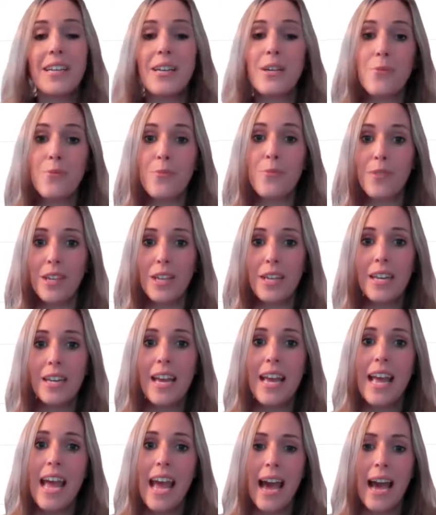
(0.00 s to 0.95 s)
can
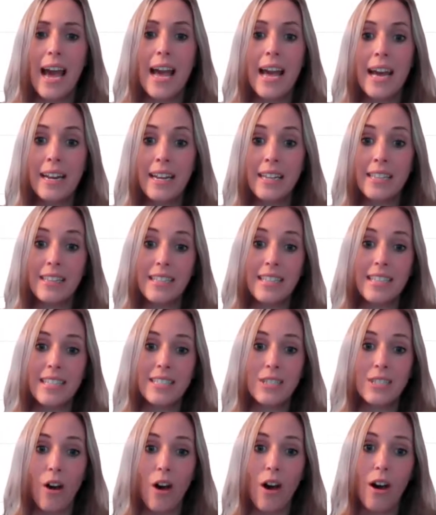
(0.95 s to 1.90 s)
read, and it
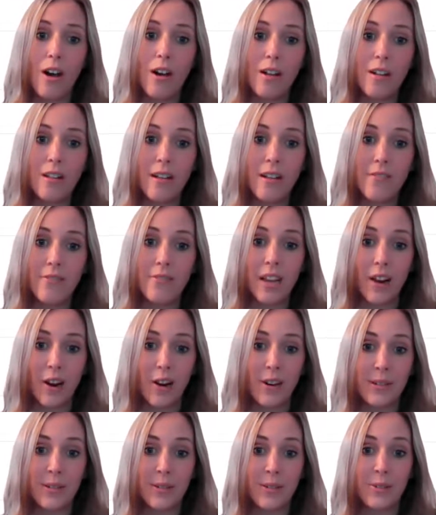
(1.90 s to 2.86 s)
lists all of the
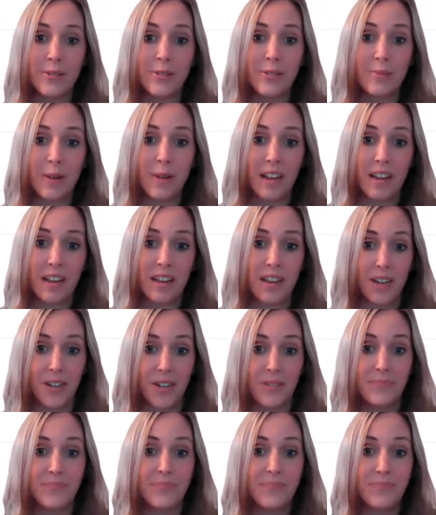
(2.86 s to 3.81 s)
articles right
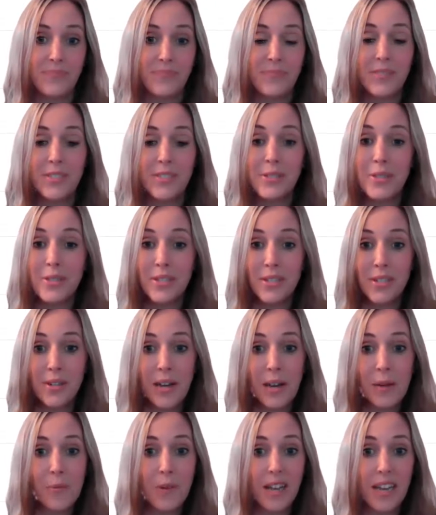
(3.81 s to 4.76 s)
here. So it's a
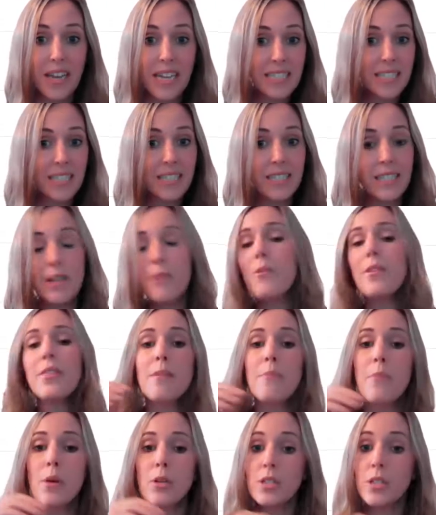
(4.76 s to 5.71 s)
great way to see what
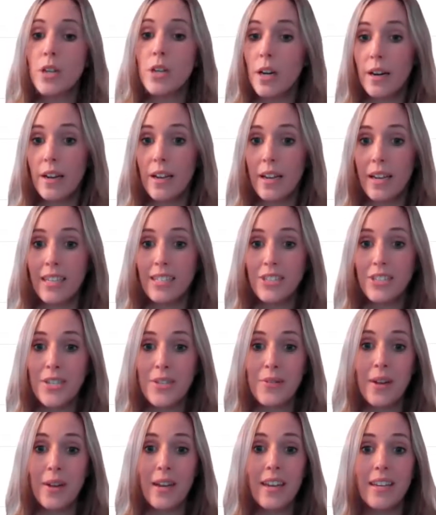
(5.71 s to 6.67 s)
the most current
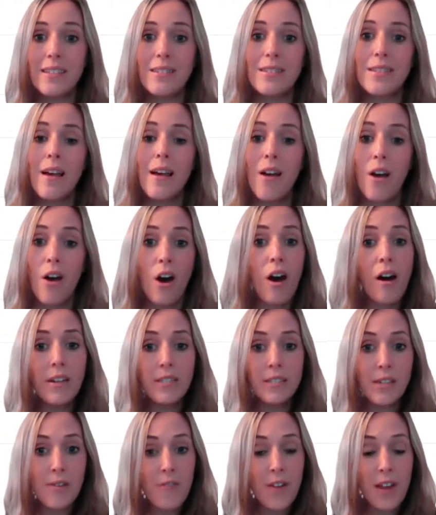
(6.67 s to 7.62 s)
issue is
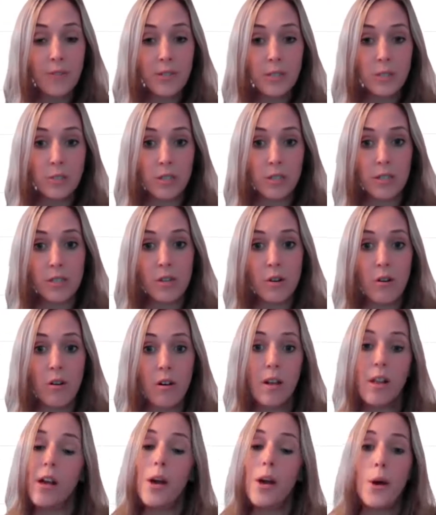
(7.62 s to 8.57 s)
on your favorite
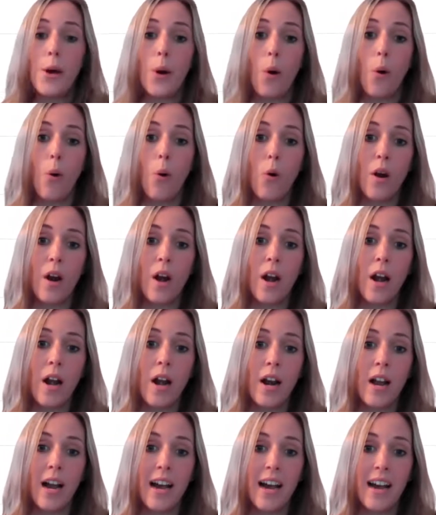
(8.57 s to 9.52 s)
journal
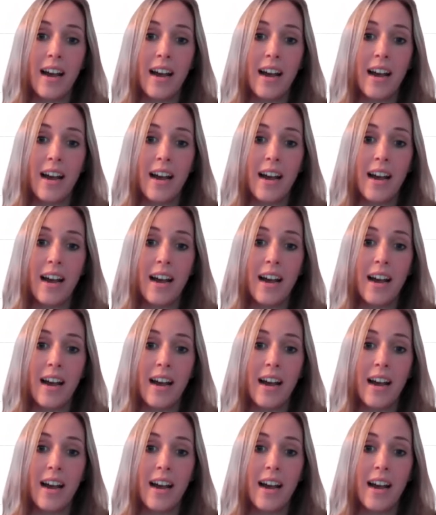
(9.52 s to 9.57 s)
or